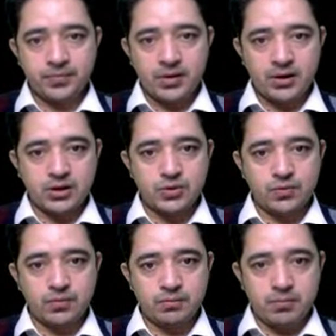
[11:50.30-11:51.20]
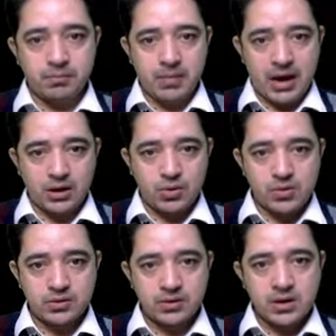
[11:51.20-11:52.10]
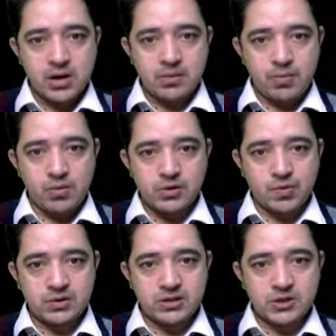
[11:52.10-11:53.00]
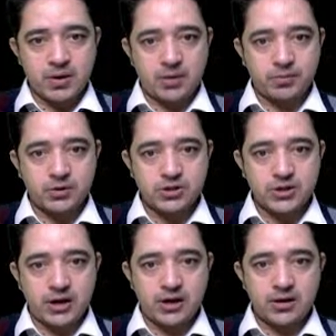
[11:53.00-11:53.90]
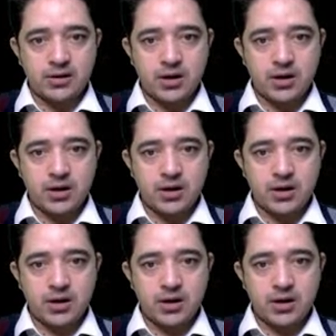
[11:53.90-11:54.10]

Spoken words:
heading to Mangalore port was hit by a projectile